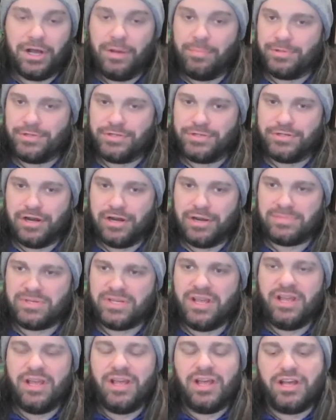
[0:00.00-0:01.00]
couple drams.
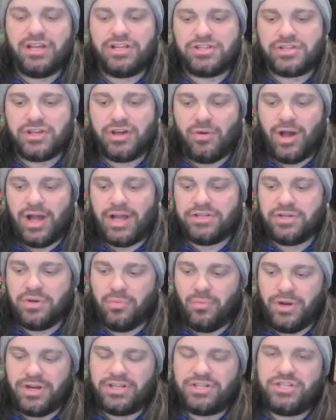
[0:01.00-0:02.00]
So I
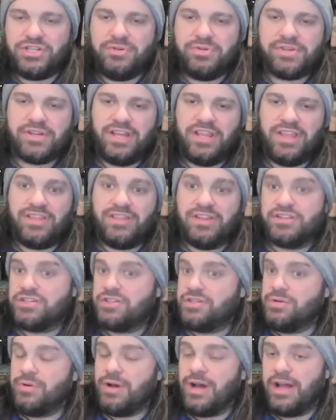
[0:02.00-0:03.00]
don't want to choose anything that's
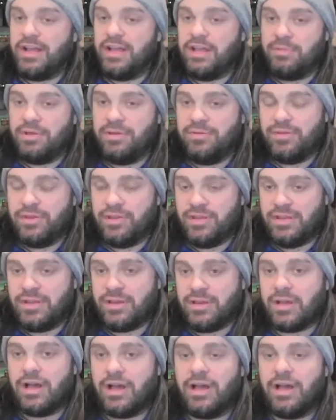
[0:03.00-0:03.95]
too high ABV.